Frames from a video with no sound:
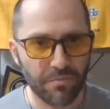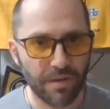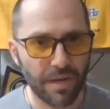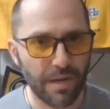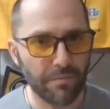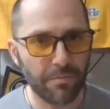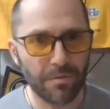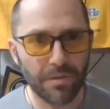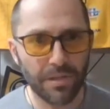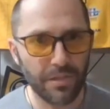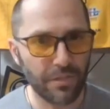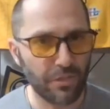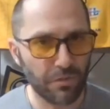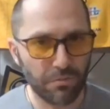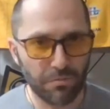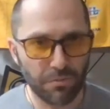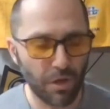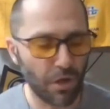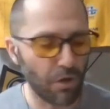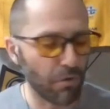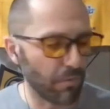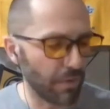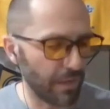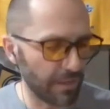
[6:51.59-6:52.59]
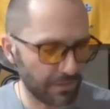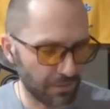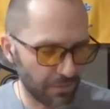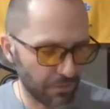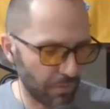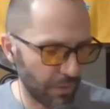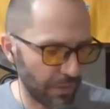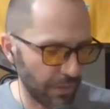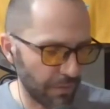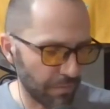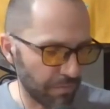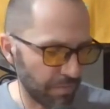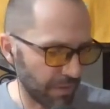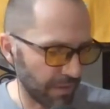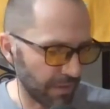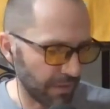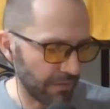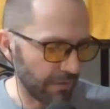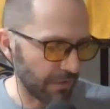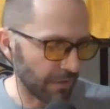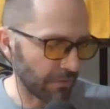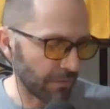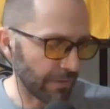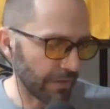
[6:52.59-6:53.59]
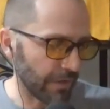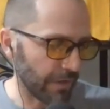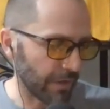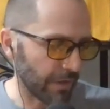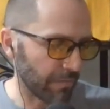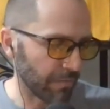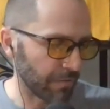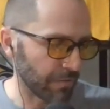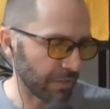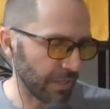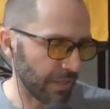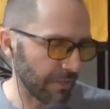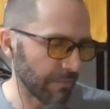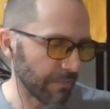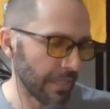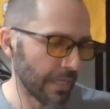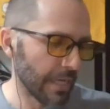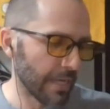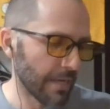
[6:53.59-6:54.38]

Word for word: I really do. Low risk, the way you put it, agree one hundred percent.